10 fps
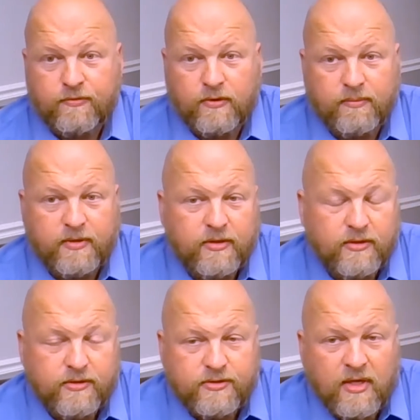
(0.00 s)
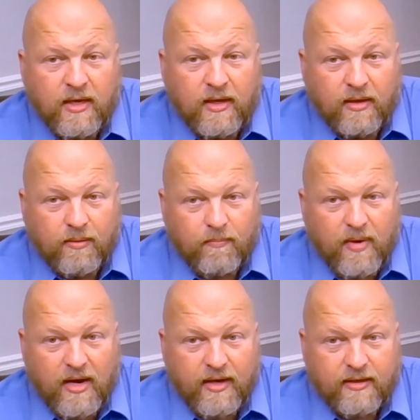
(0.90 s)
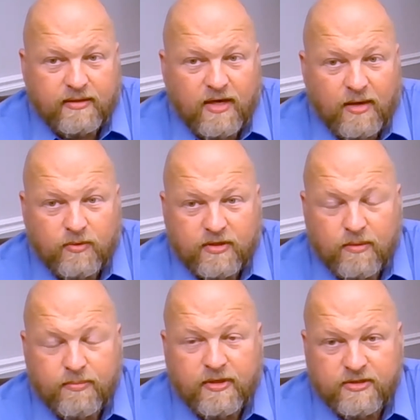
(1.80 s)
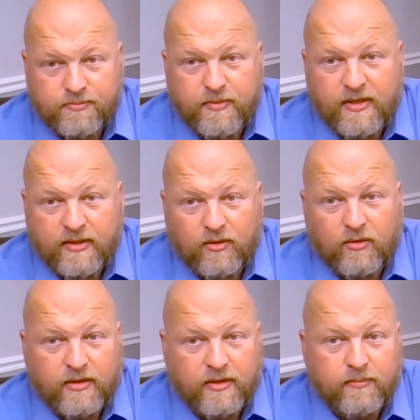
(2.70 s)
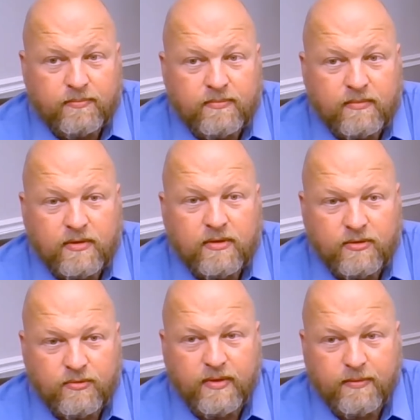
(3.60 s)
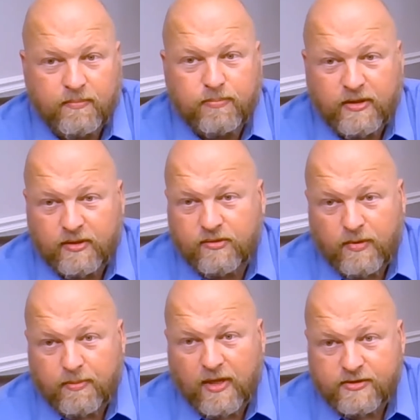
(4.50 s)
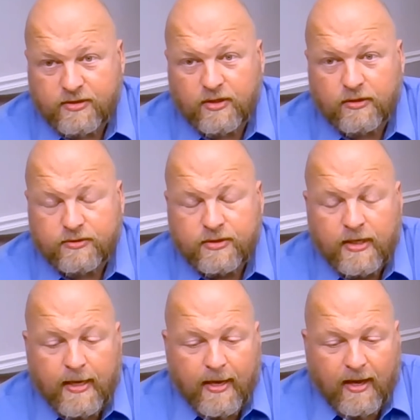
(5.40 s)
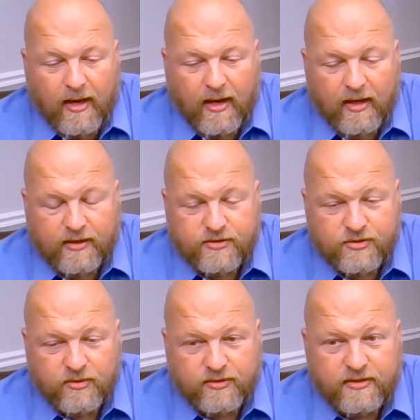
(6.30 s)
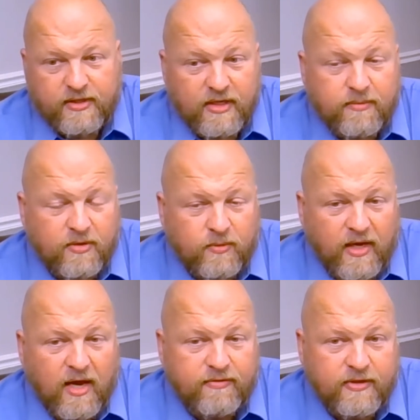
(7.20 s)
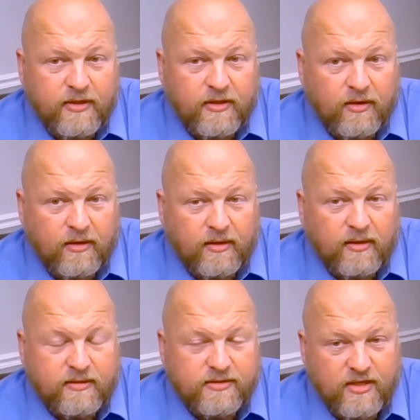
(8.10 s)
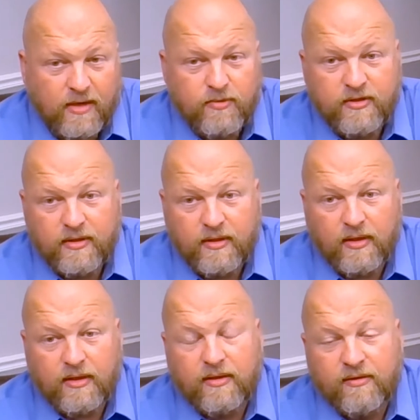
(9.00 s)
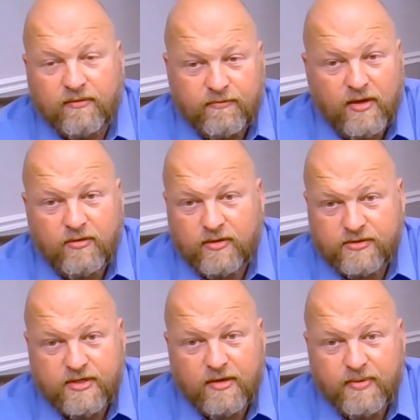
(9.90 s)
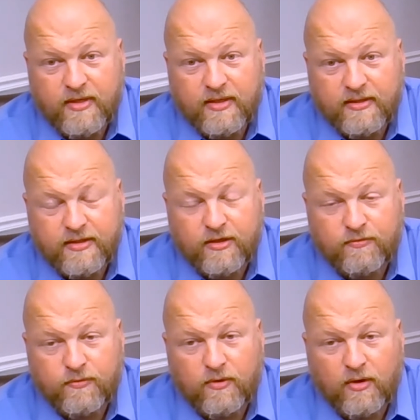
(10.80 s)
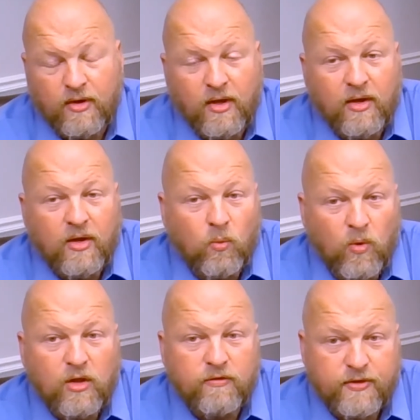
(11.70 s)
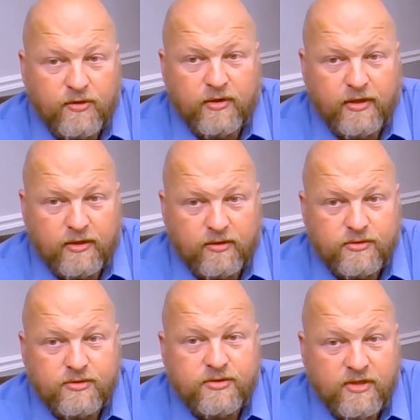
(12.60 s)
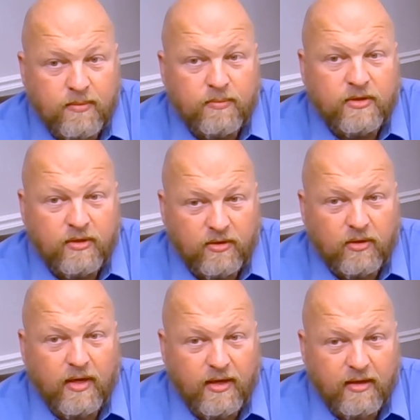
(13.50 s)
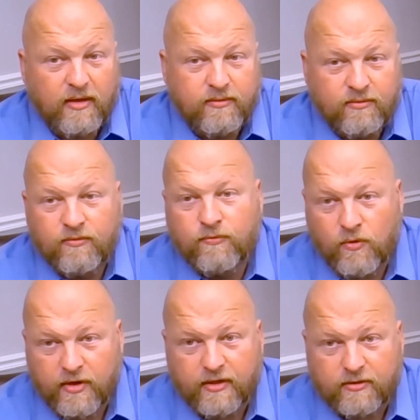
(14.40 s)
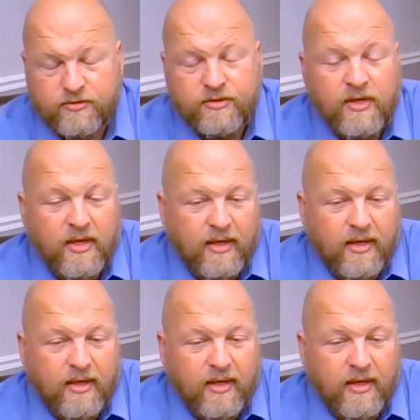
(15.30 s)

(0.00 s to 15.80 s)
for it because my time with the company has been only three plus years. So the team that we have here, some of the veterans have been here for well over 30 years, some 40 years.